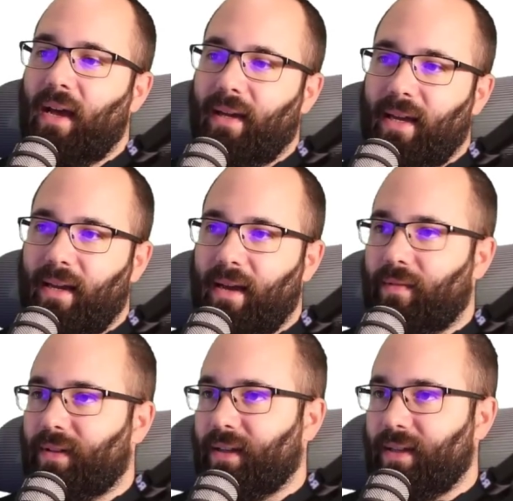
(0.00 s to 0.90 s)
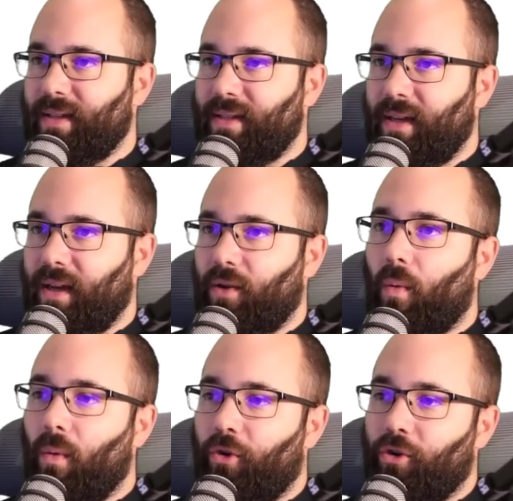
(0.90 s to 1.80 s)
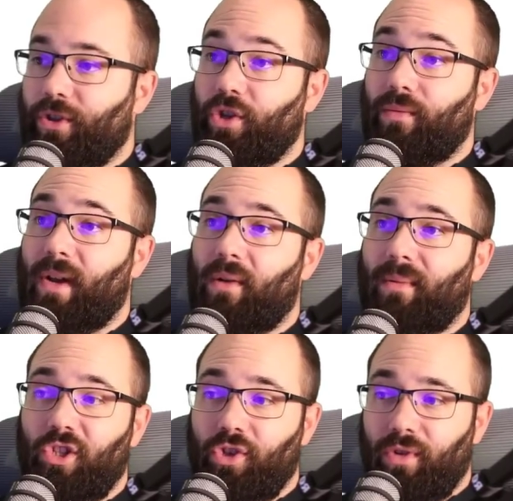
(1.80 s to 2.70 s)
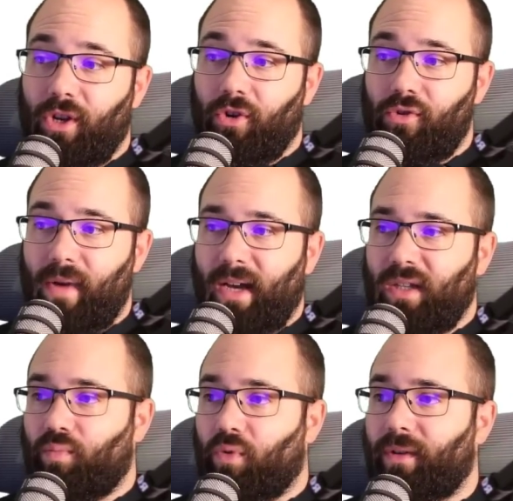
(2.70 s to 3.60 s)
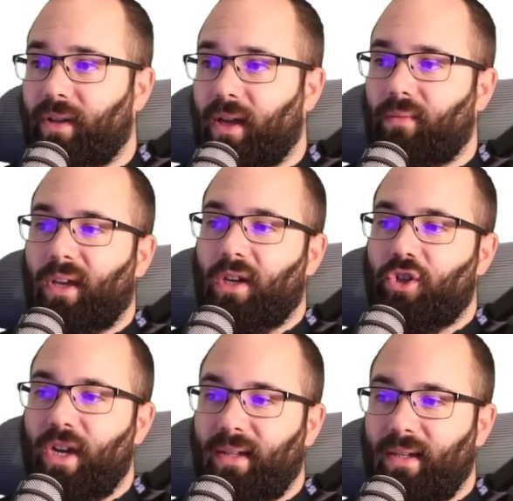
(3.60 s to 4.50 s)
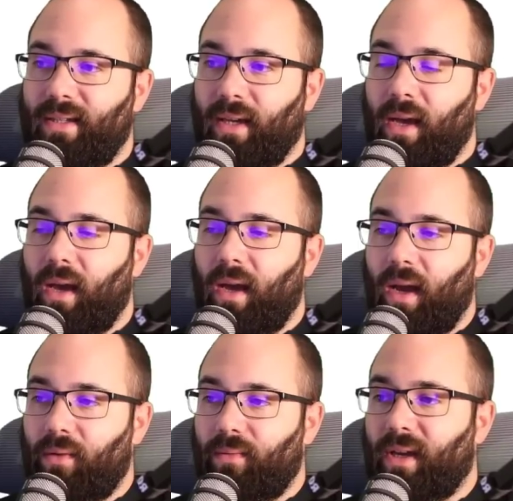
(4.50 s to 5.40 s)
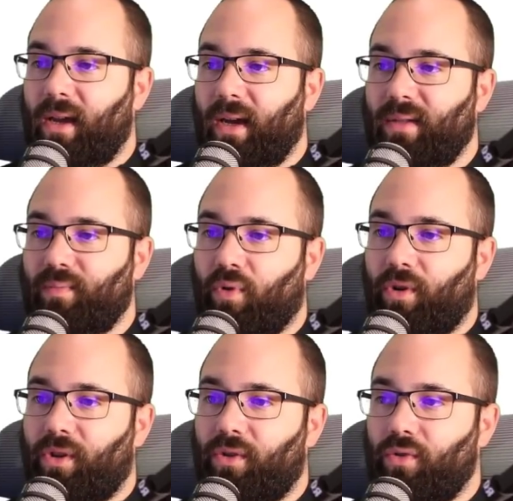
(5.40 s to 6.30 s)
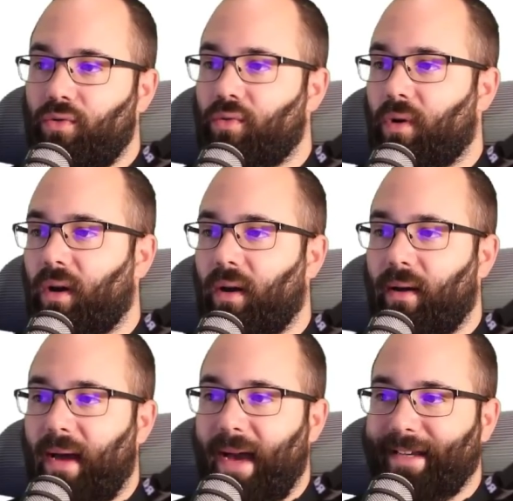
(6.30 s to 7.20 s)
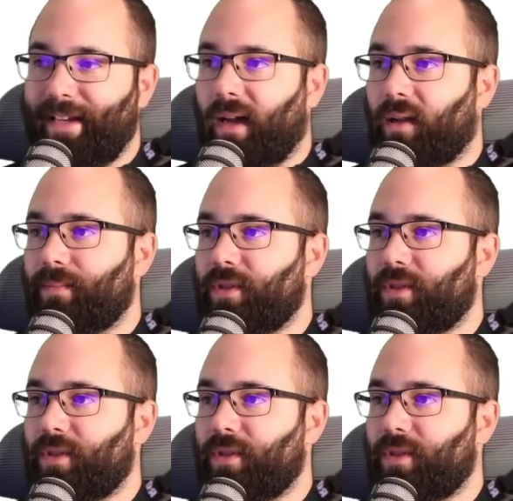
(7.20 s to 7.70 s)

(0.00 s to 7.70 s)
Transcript: Again, everything is in order. So now we can just go here to export and we can check this and we can export to uh, Excel.